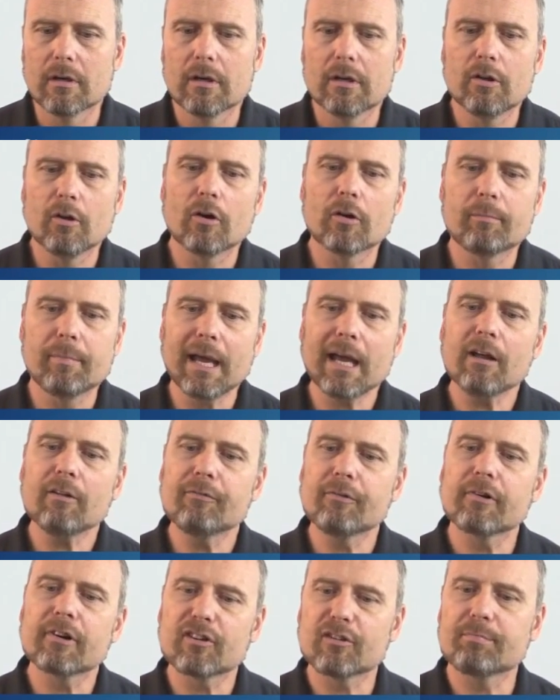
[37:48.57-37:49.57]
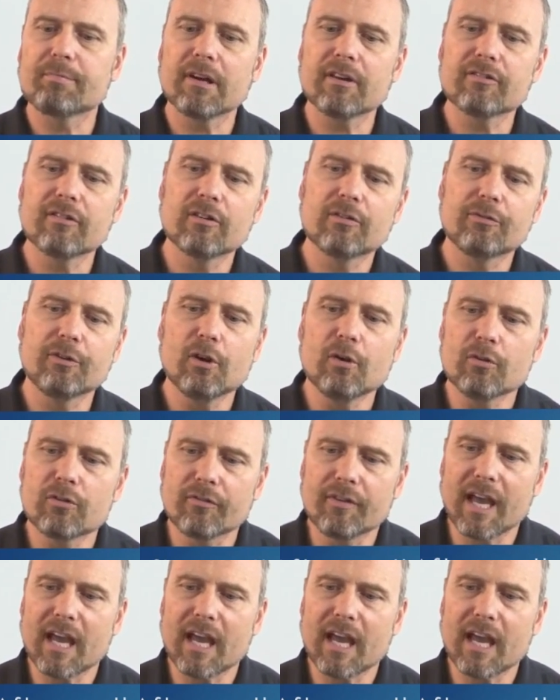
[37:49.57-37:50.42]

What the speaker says: Lord Balfour expressed his views of